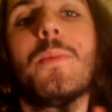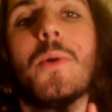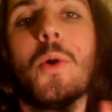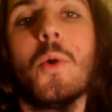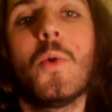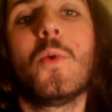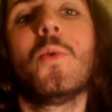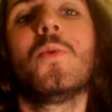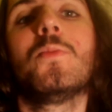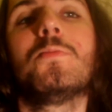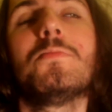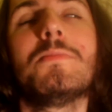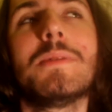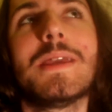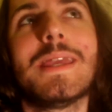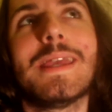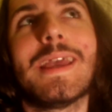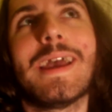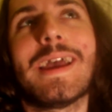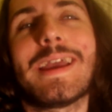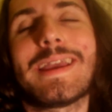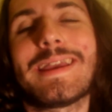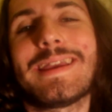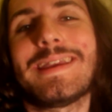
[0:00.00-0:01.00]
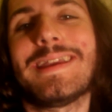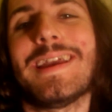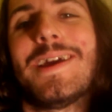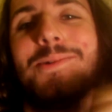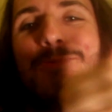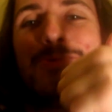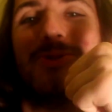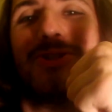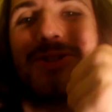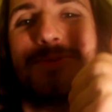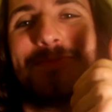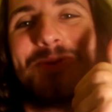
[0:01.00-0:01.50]
hold me
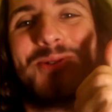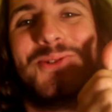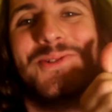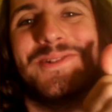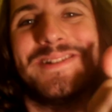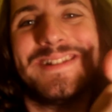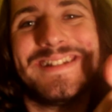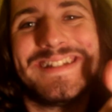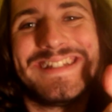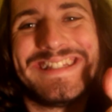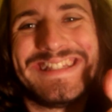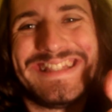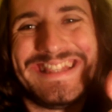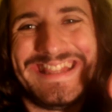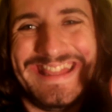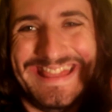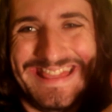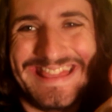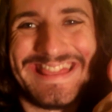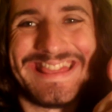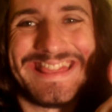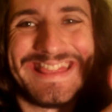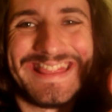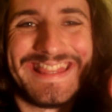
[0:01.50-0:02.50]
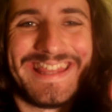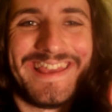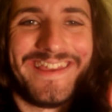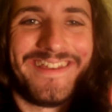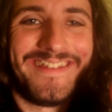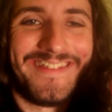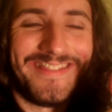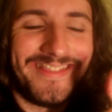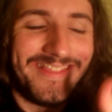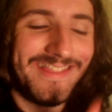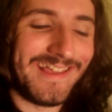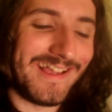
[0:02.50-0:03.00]
accountable.
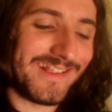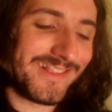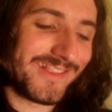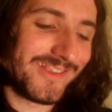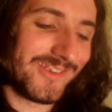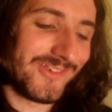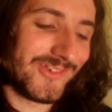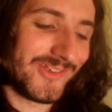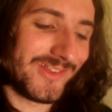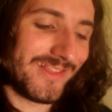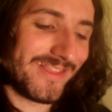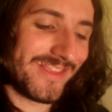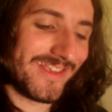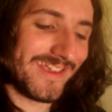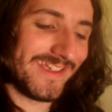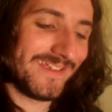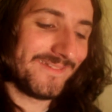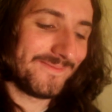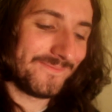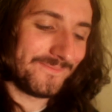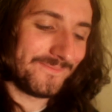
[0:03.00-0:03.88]
That's a good thing.